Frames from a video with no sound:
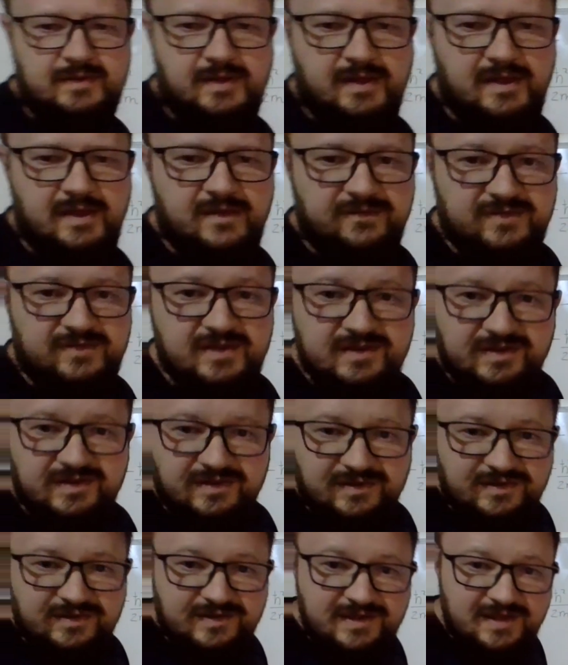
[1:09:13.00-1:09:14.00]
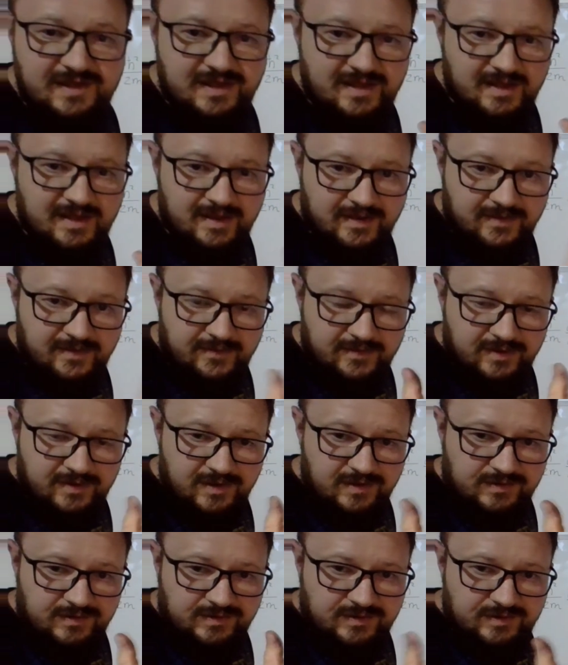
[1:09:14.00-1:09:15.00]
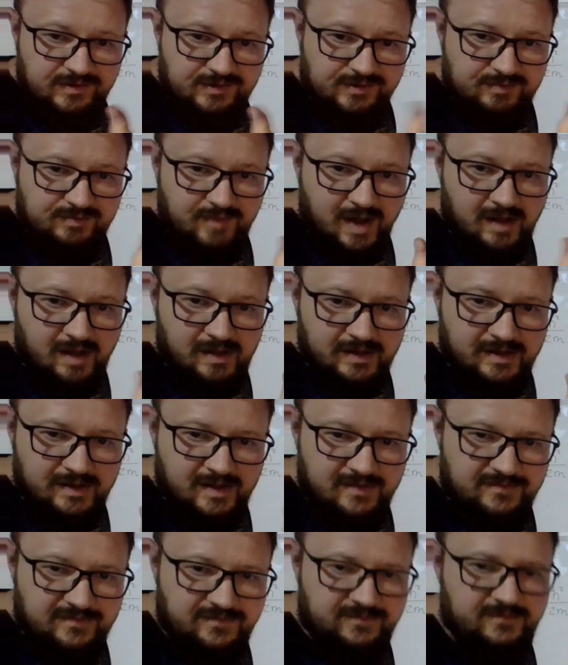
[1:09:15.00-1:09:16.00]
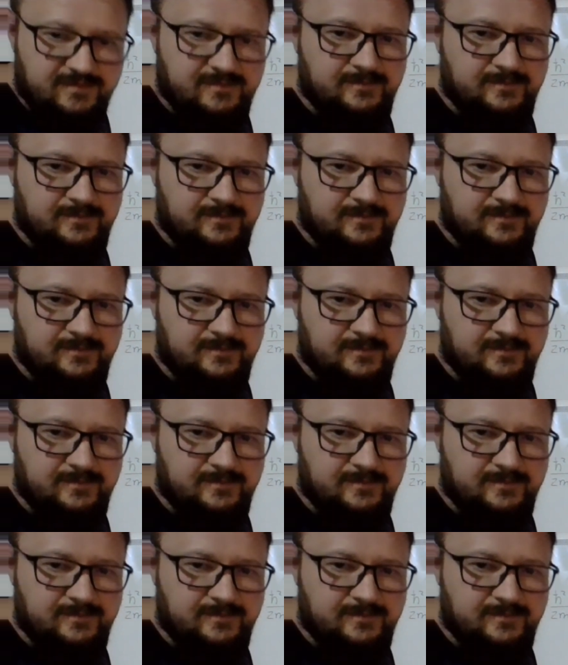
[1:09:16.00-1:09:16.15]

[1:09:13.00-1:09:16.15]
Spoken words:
If this C is small enough,